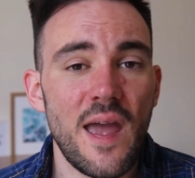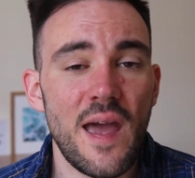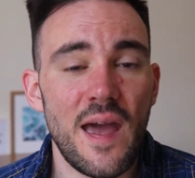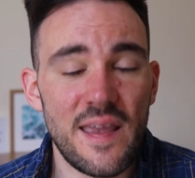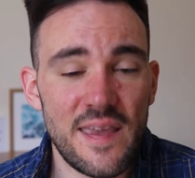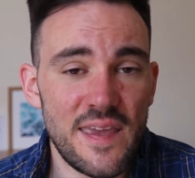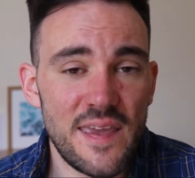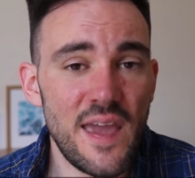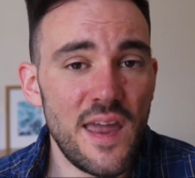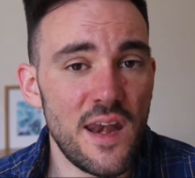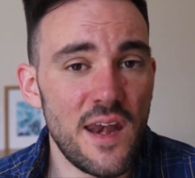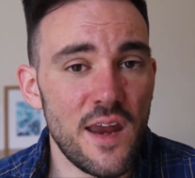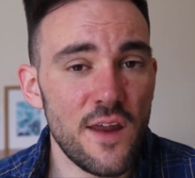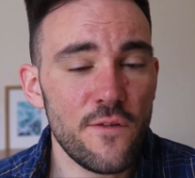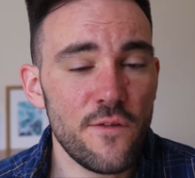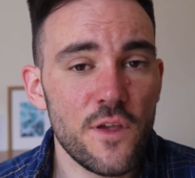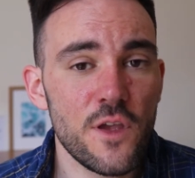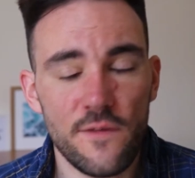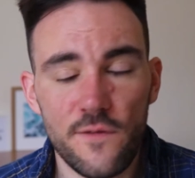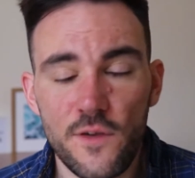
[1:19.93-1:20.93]
Again,
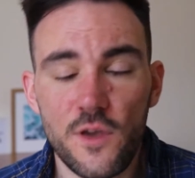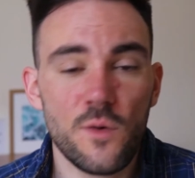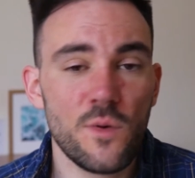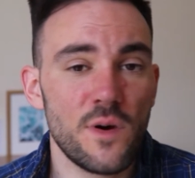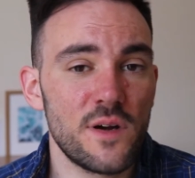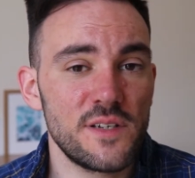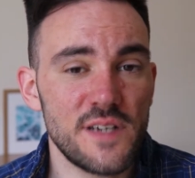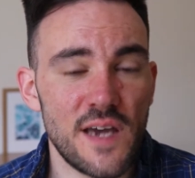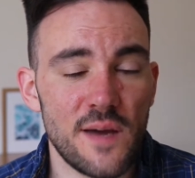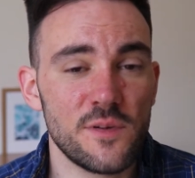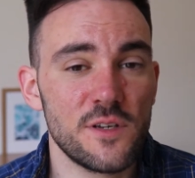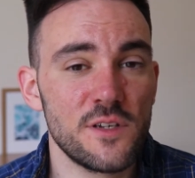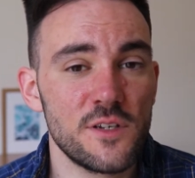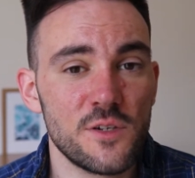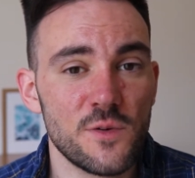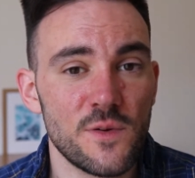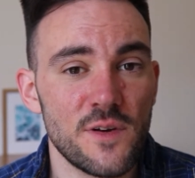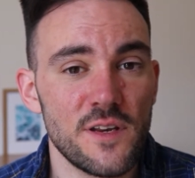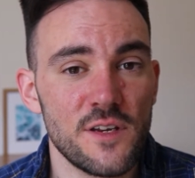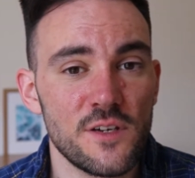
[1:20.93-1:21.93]
if you are tapped
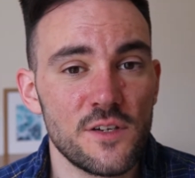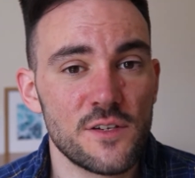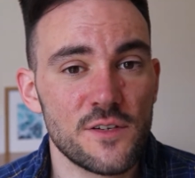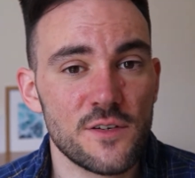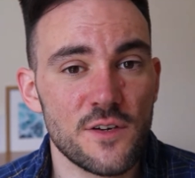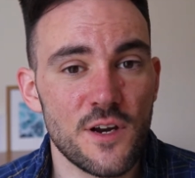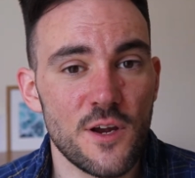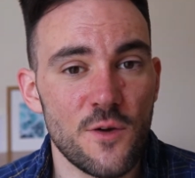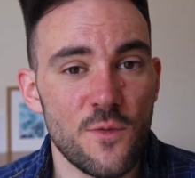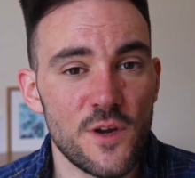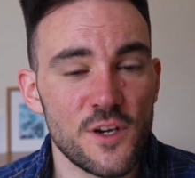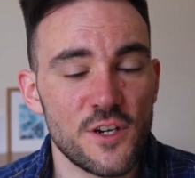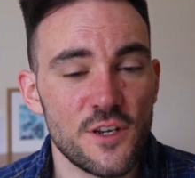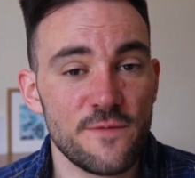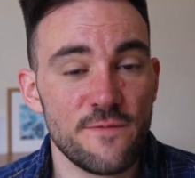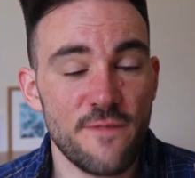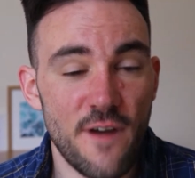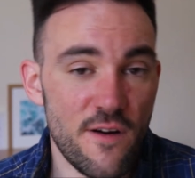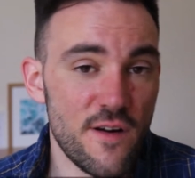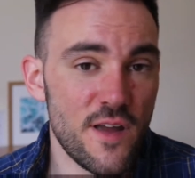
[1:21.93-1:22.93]
into an industry which is
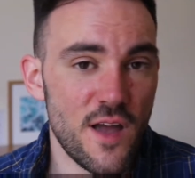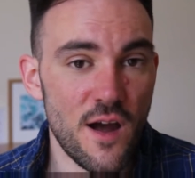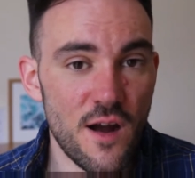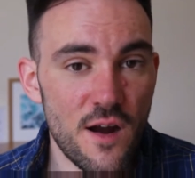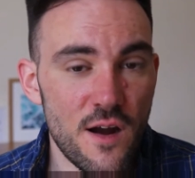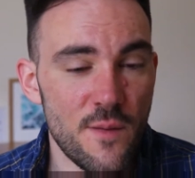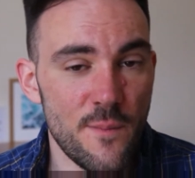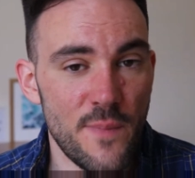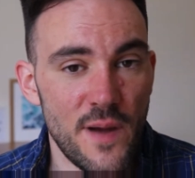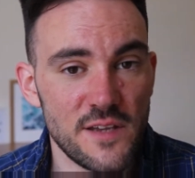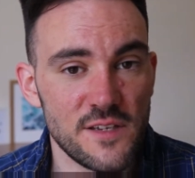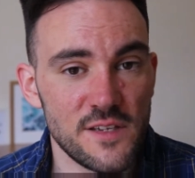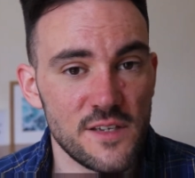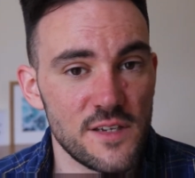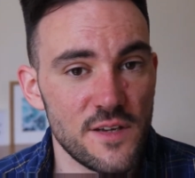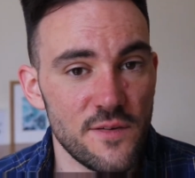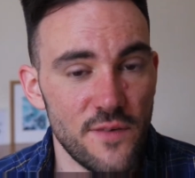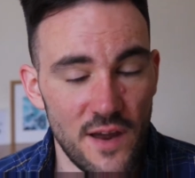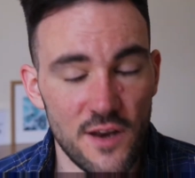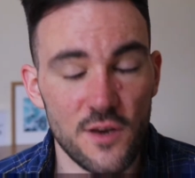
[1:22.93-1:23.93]
very
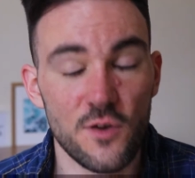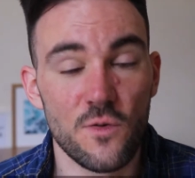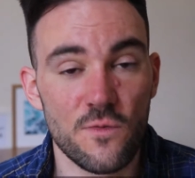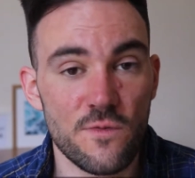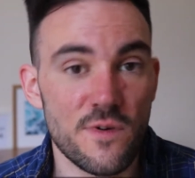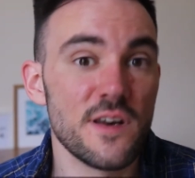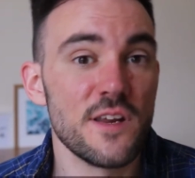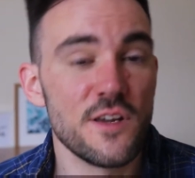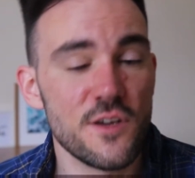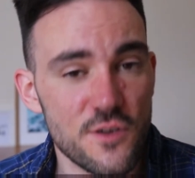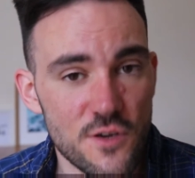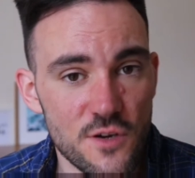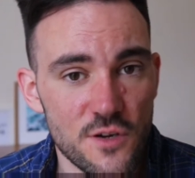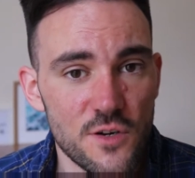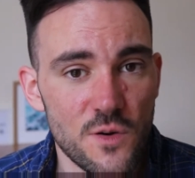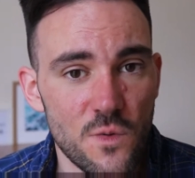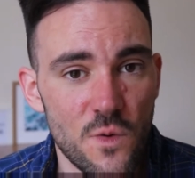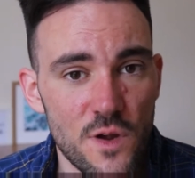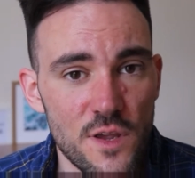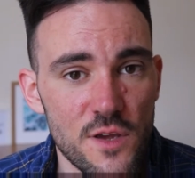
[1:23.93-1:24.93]
uncompetitive and you're really good
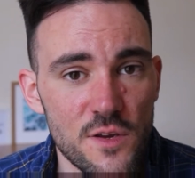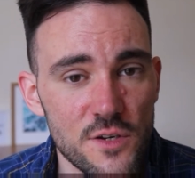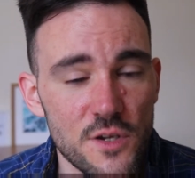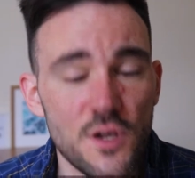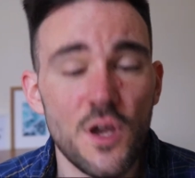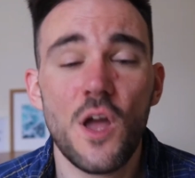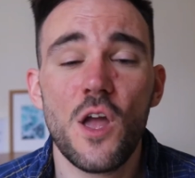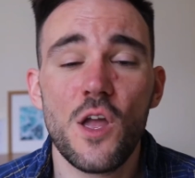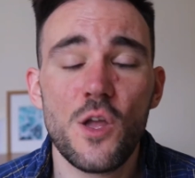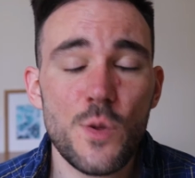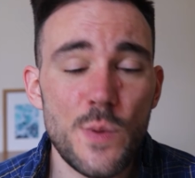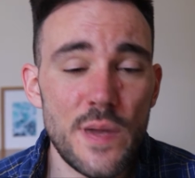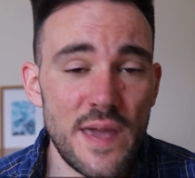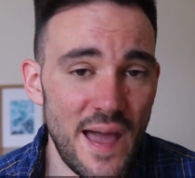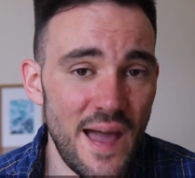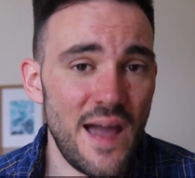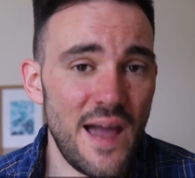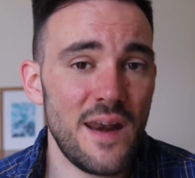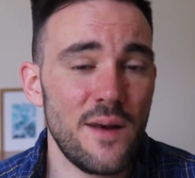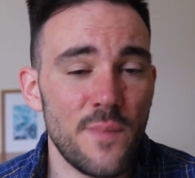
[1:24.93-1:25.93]
at what you do, you
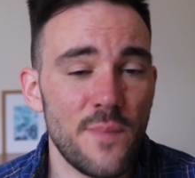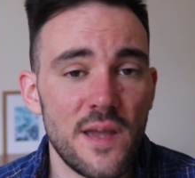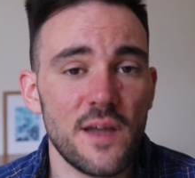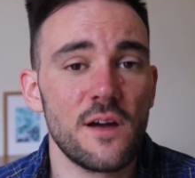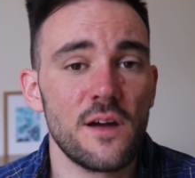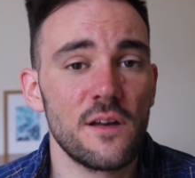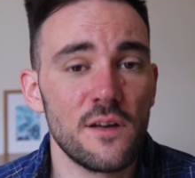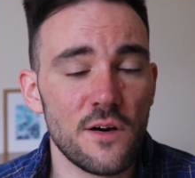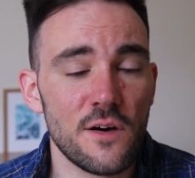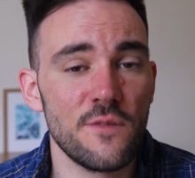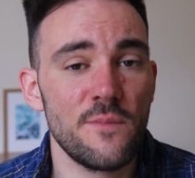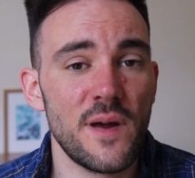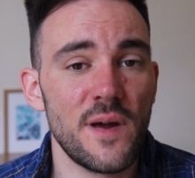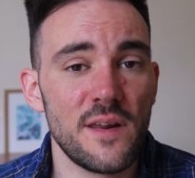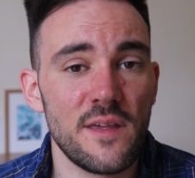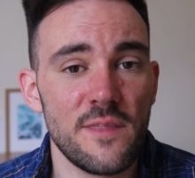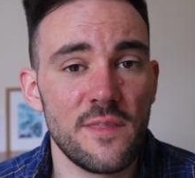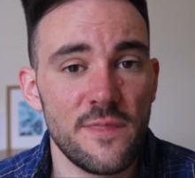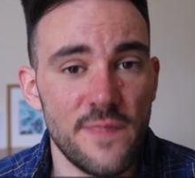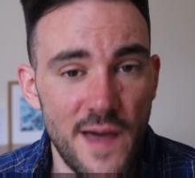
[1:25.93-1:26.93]
can make a lot of
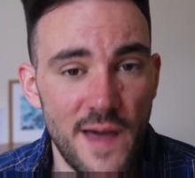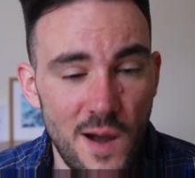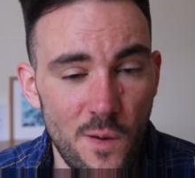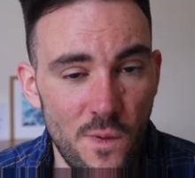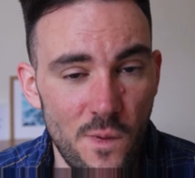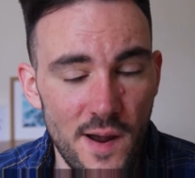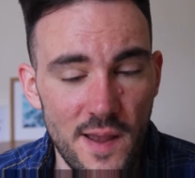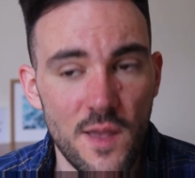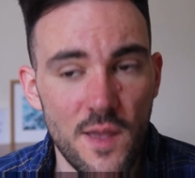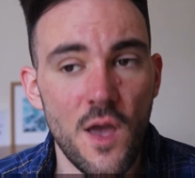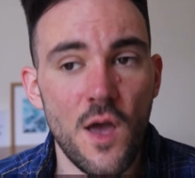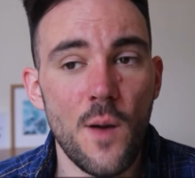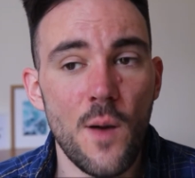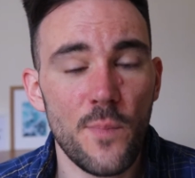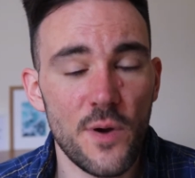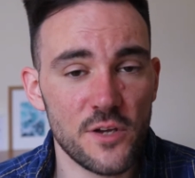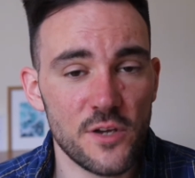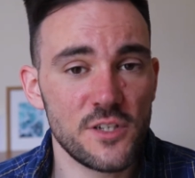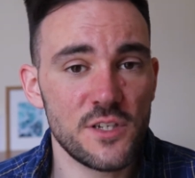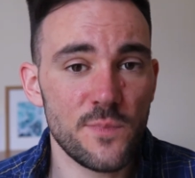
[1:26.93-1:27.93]
money that way.
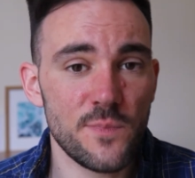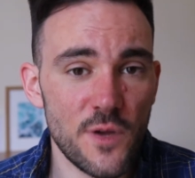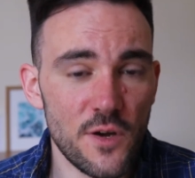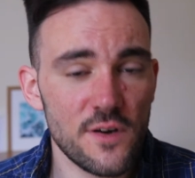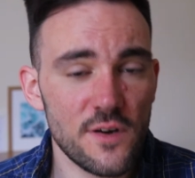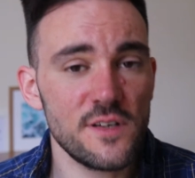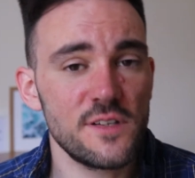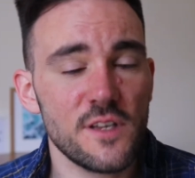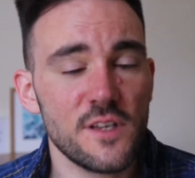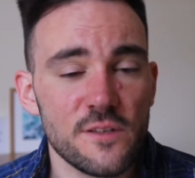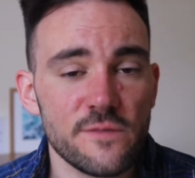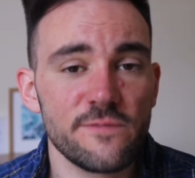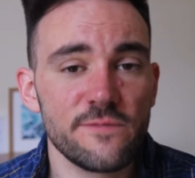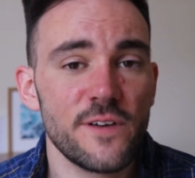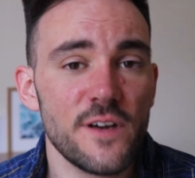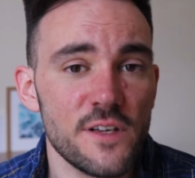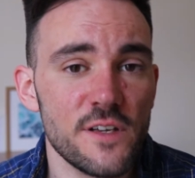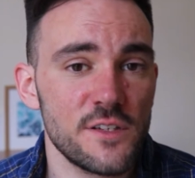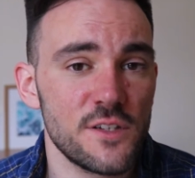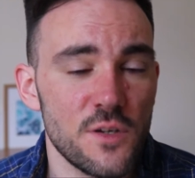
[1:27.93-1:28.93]
But to be honest, those
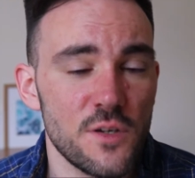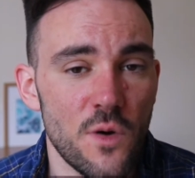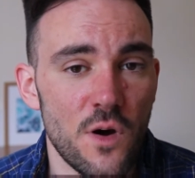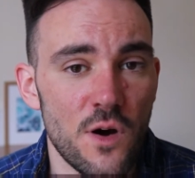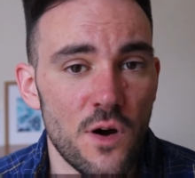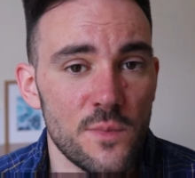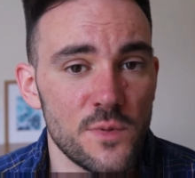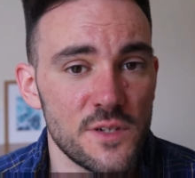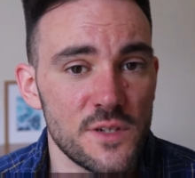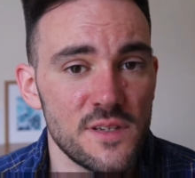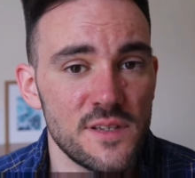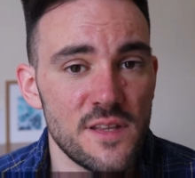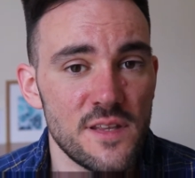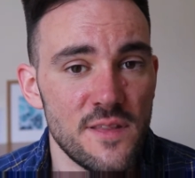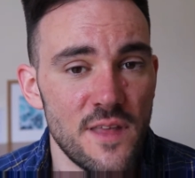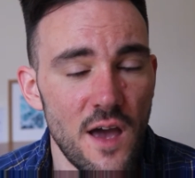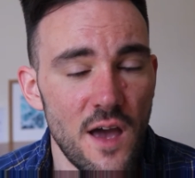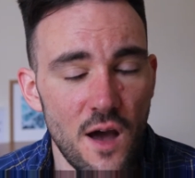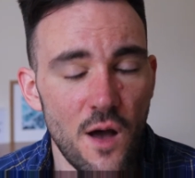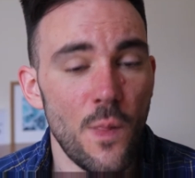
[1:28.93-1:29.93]
first 2 options in
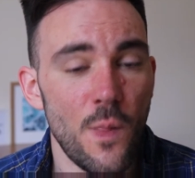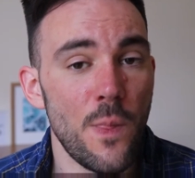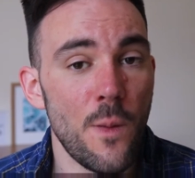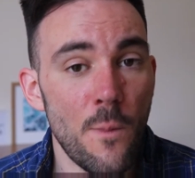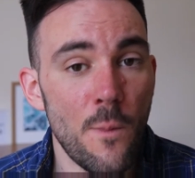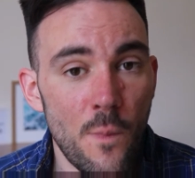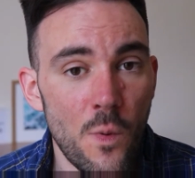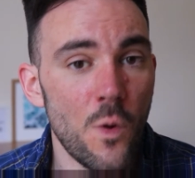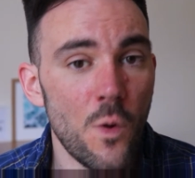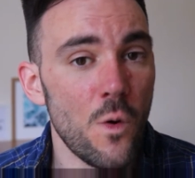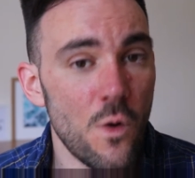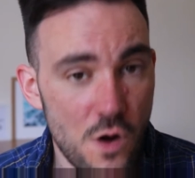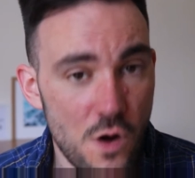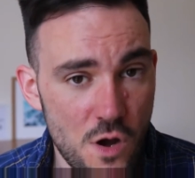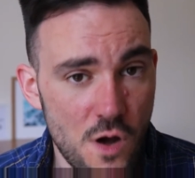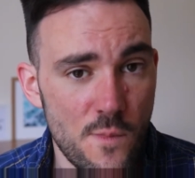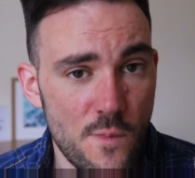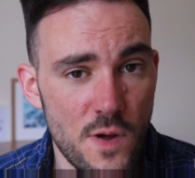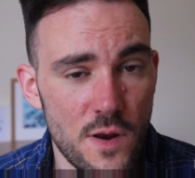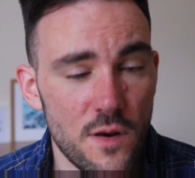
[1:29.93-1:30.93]
there are the more
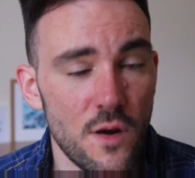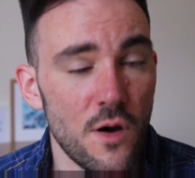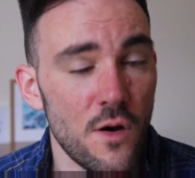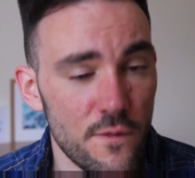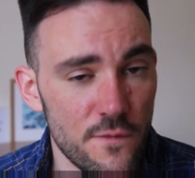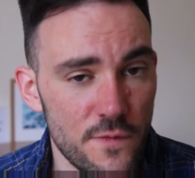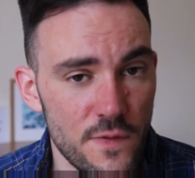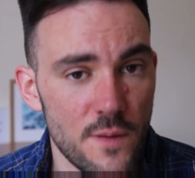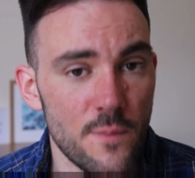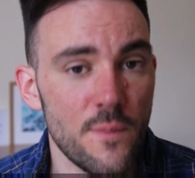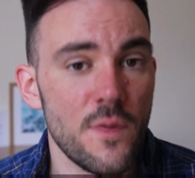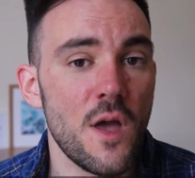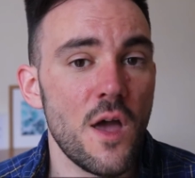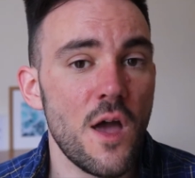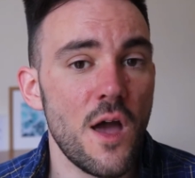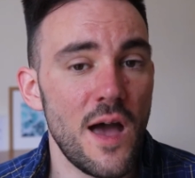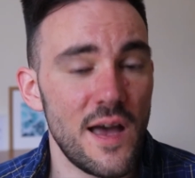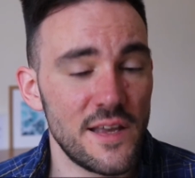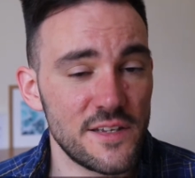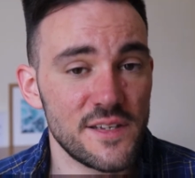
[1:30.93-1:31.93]
common of them
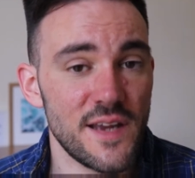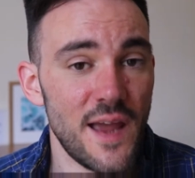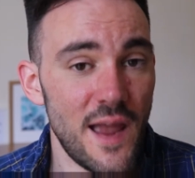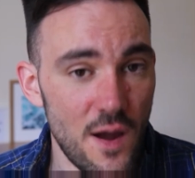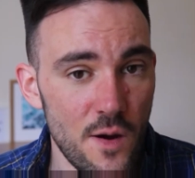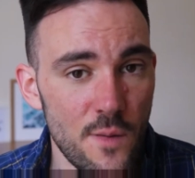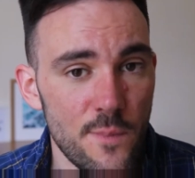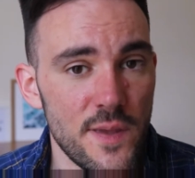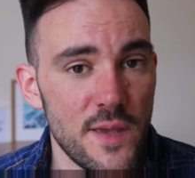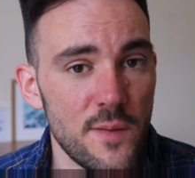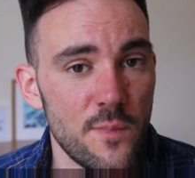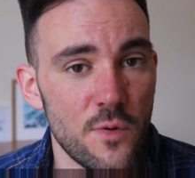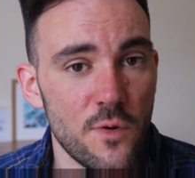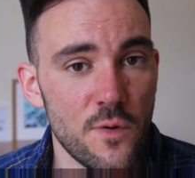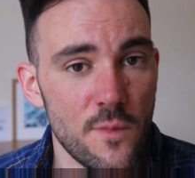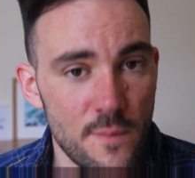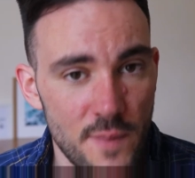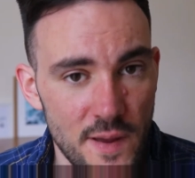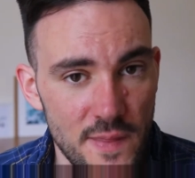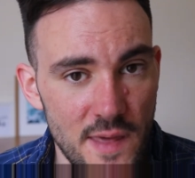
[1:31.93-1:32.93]
as to how
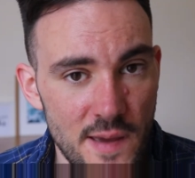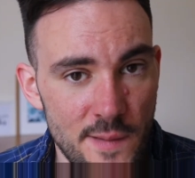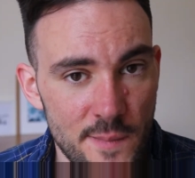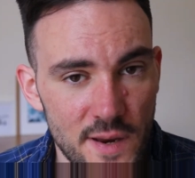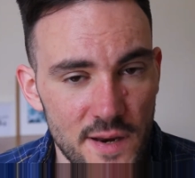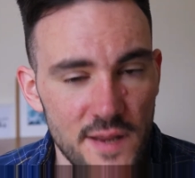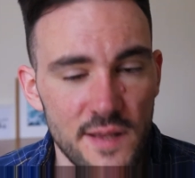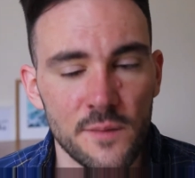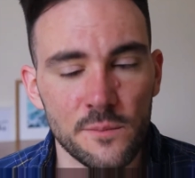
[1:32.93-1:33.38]
people make their money.